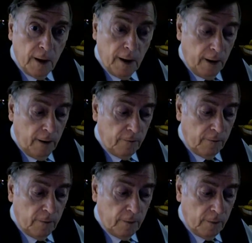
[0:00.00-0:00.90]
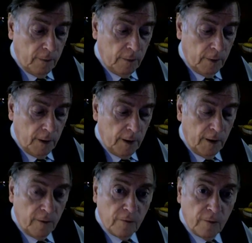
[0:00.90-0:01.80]
F, F,
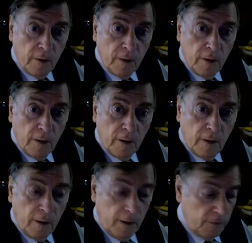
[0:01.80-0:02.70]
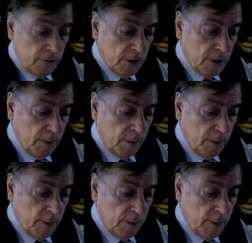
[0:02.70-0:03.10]
F sharp,